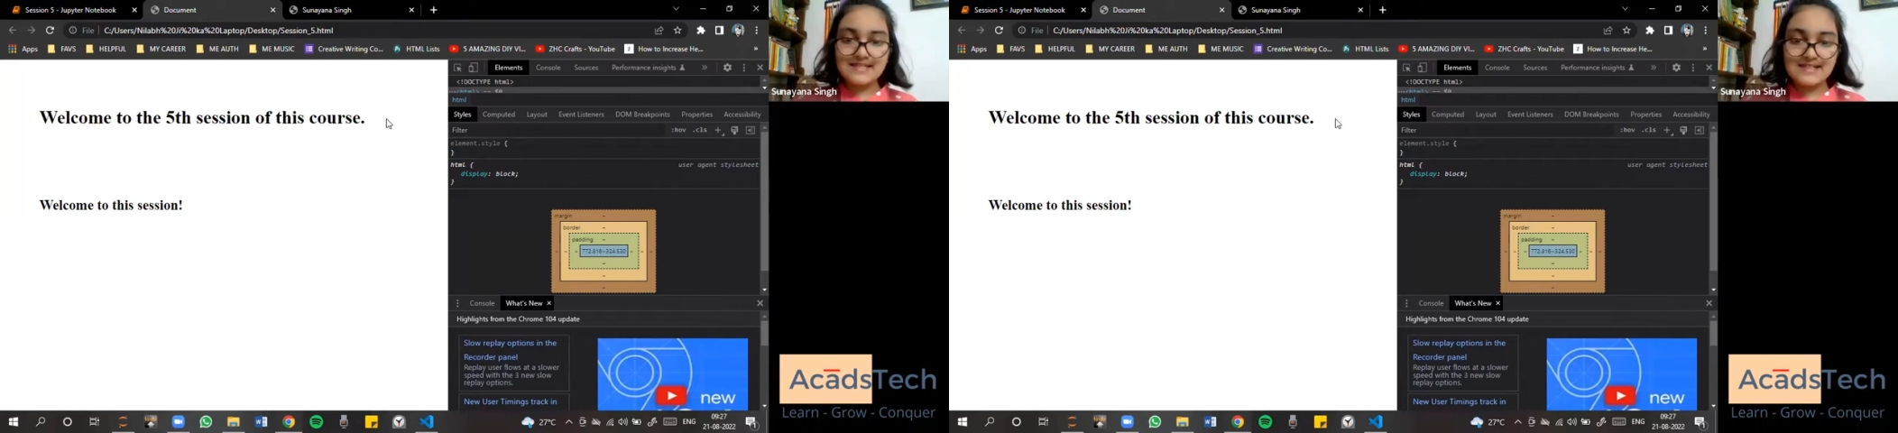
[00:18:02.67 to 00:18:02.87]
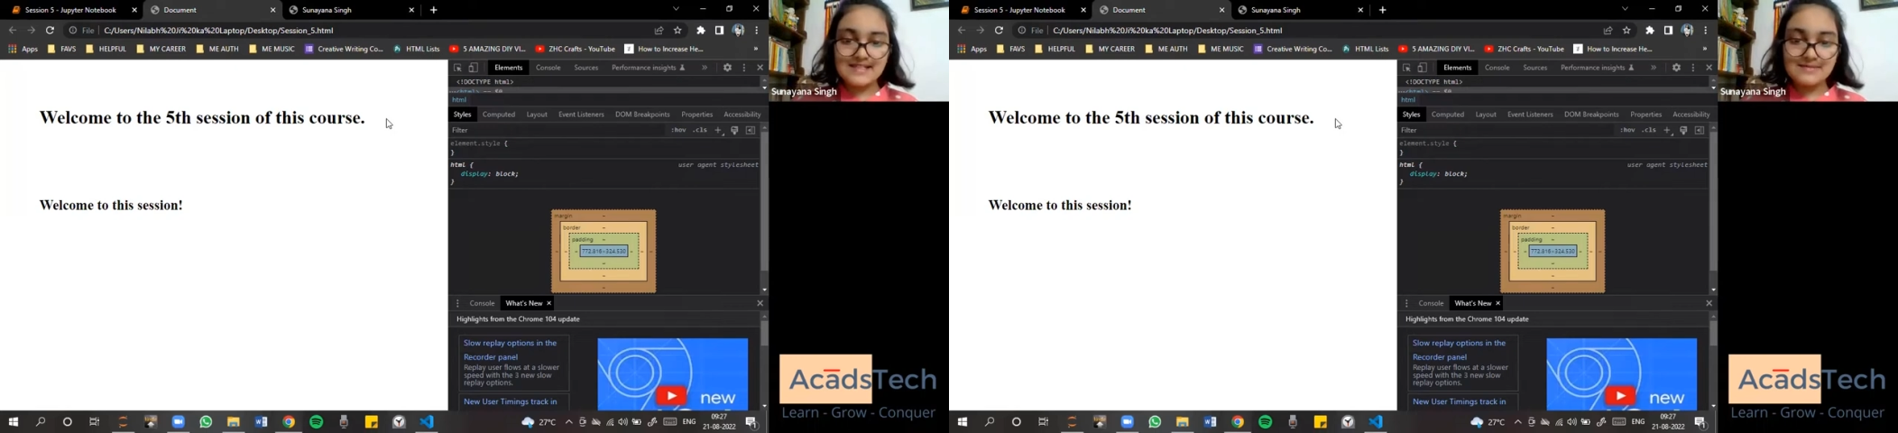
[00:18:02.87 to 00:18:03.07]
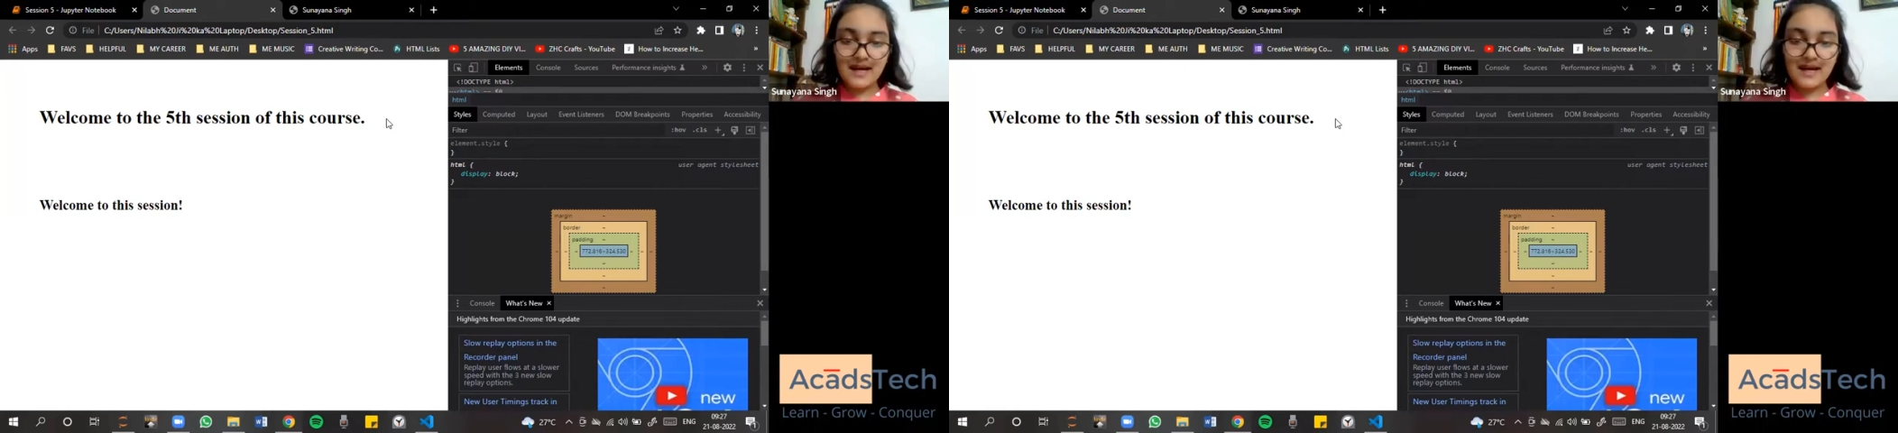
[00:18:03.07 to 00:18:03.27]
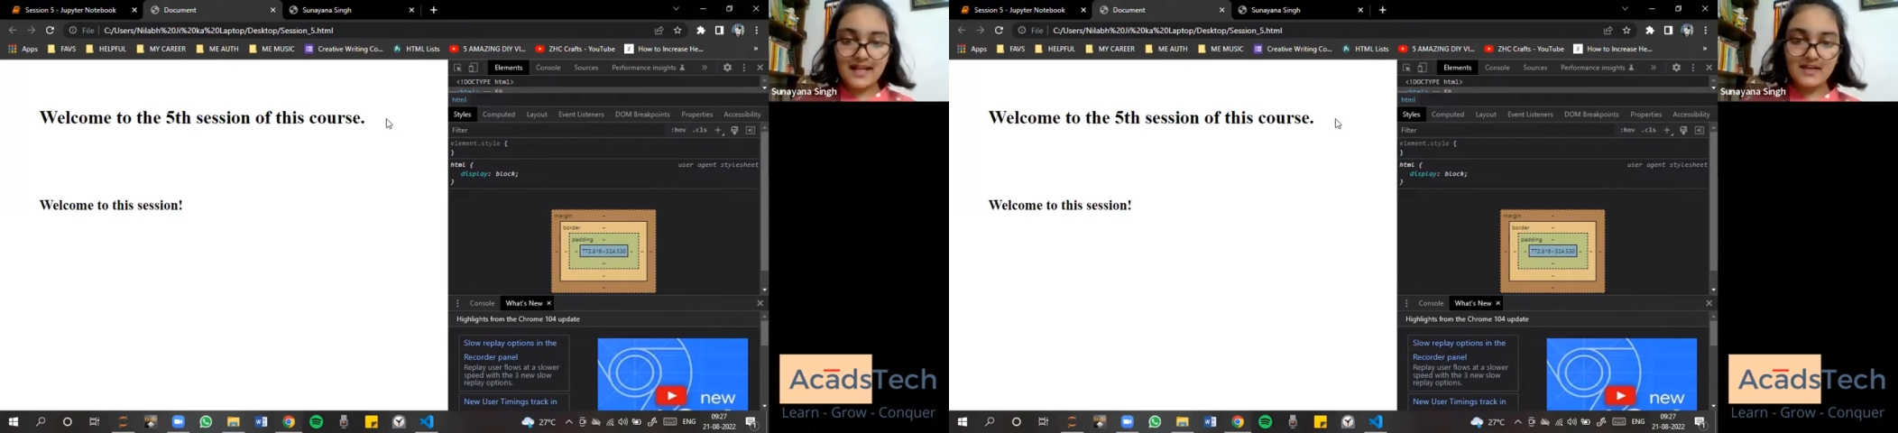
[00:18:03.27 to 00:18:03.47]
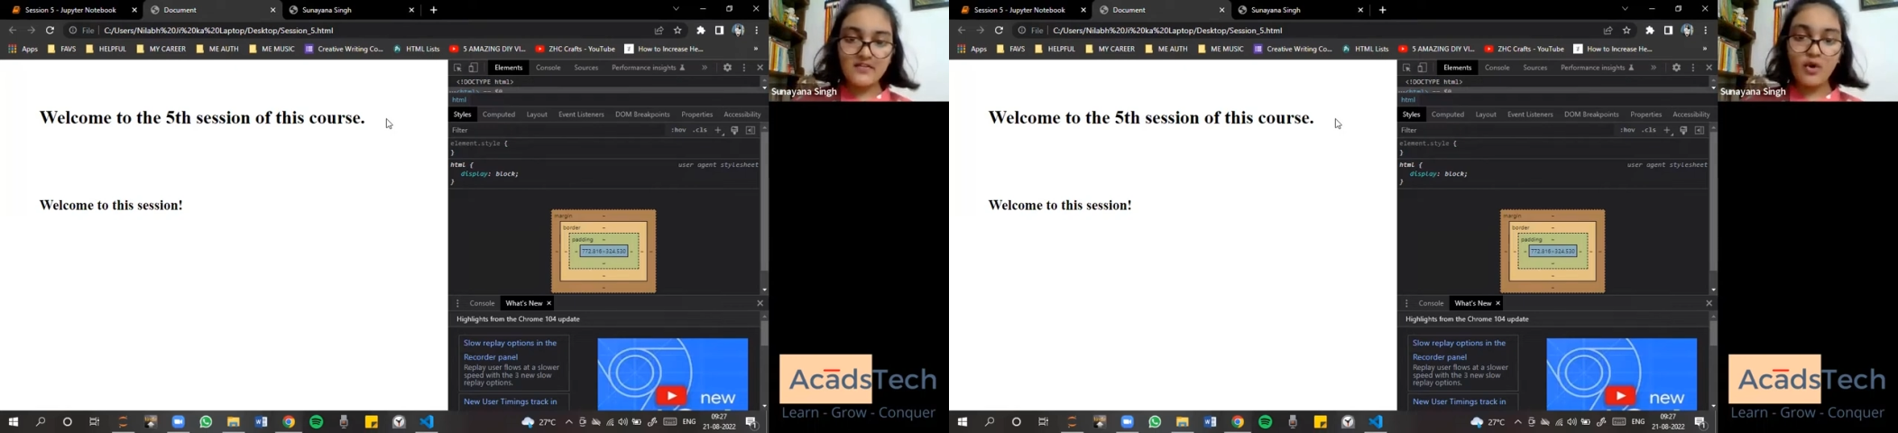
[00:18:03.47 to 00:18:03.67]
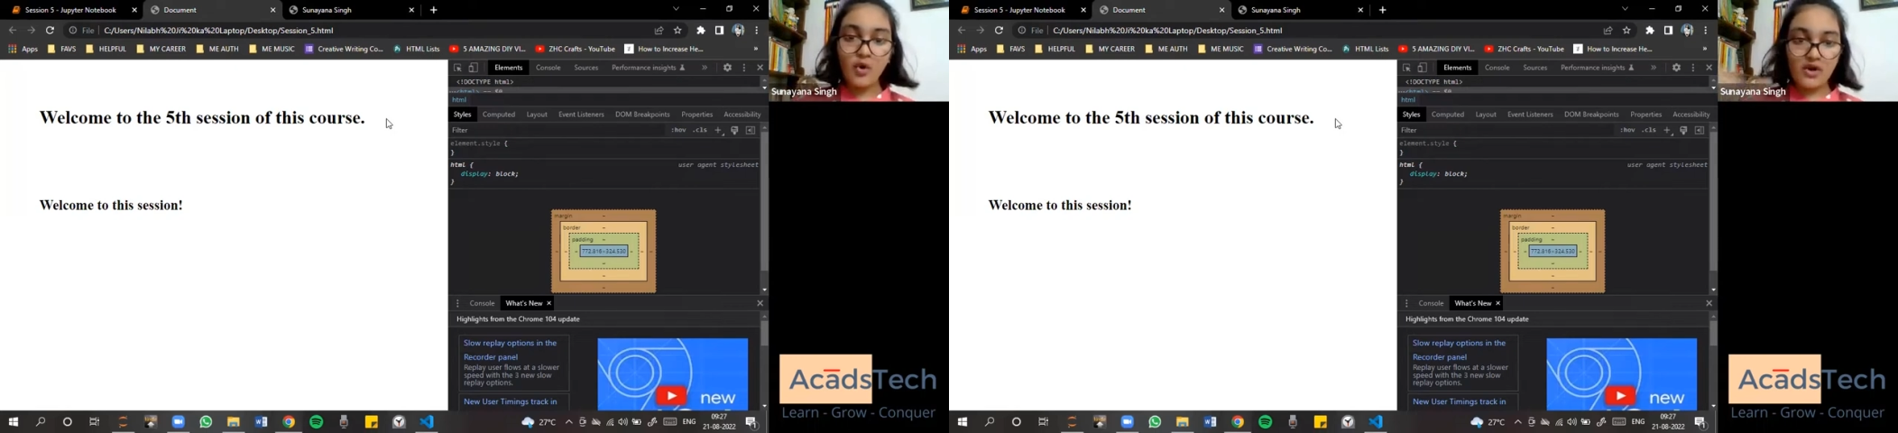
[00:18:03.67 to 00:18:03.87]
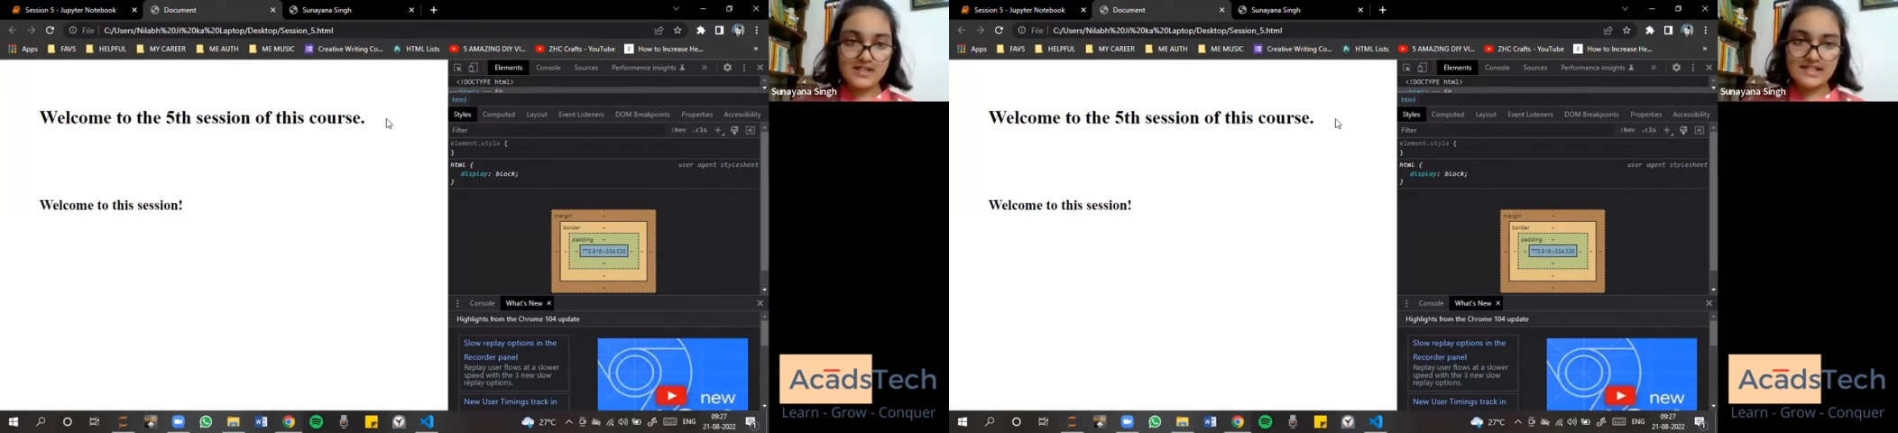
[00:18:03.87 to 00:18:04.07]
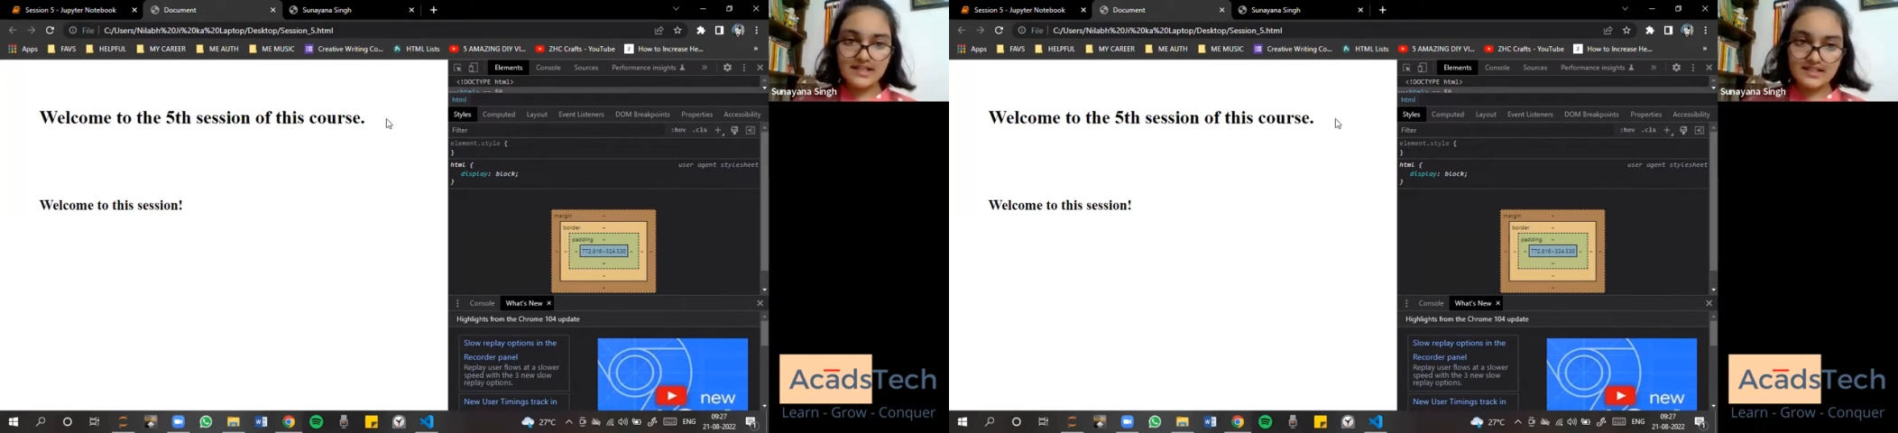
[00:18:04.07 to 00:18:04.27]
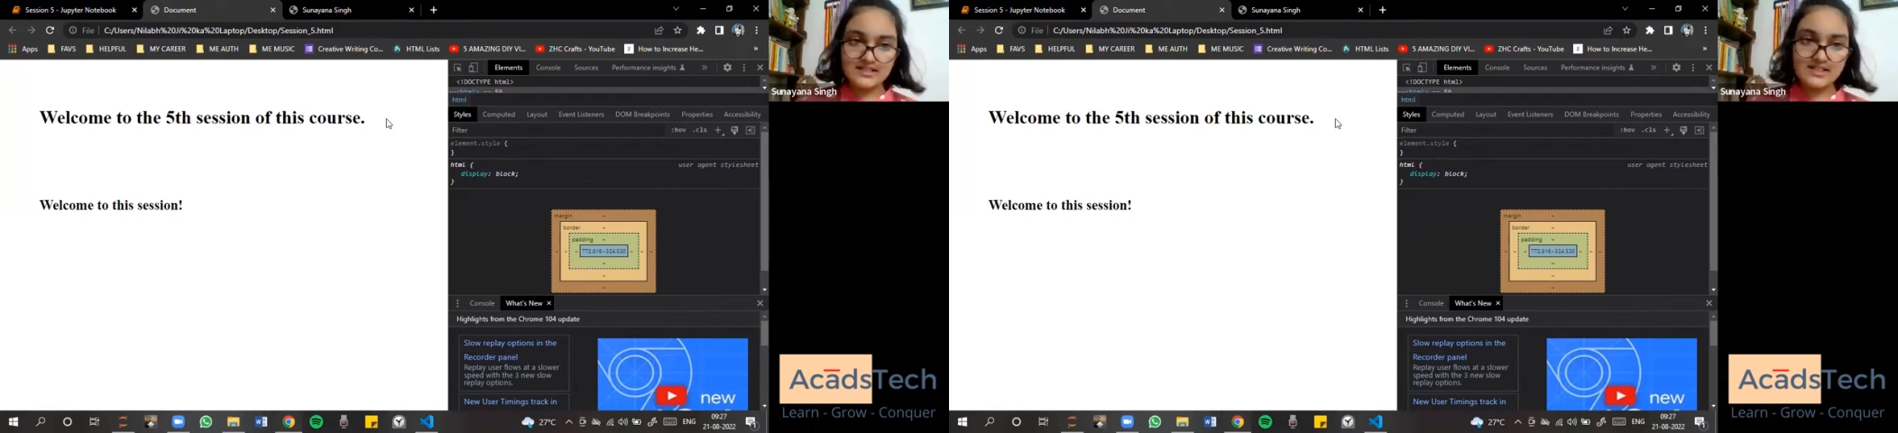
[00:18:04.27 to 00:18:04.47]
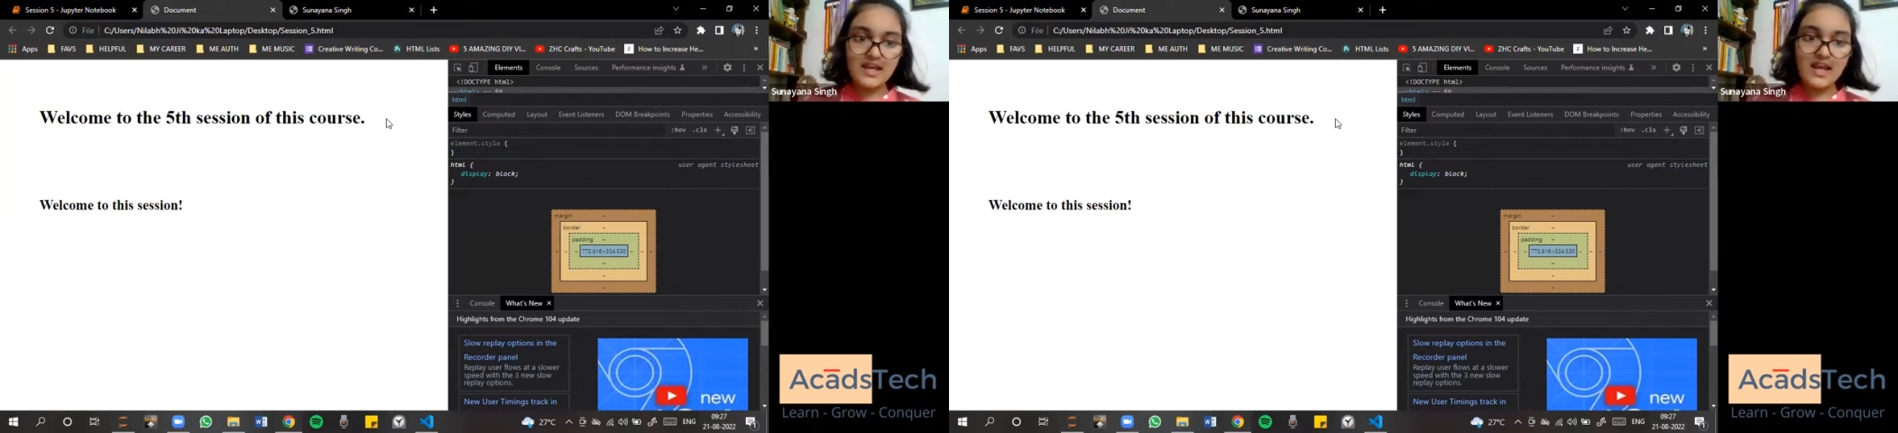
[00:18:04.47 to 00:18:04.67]
pixels padding for all
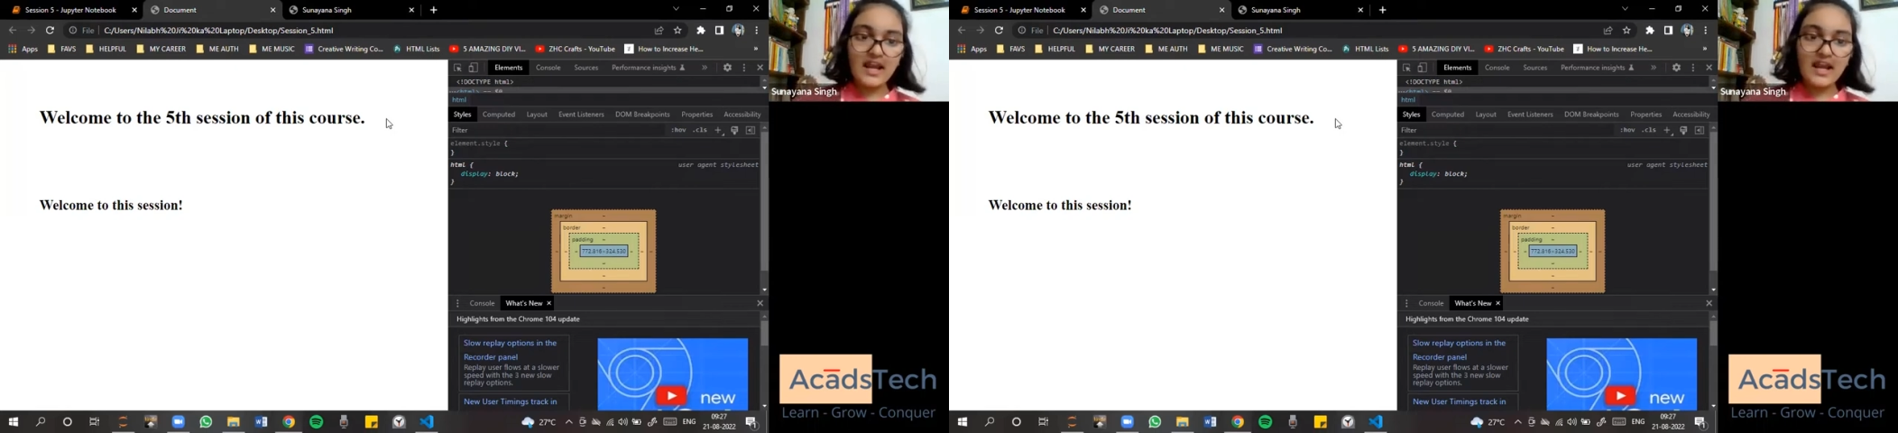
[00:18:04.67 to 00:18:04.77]
sides.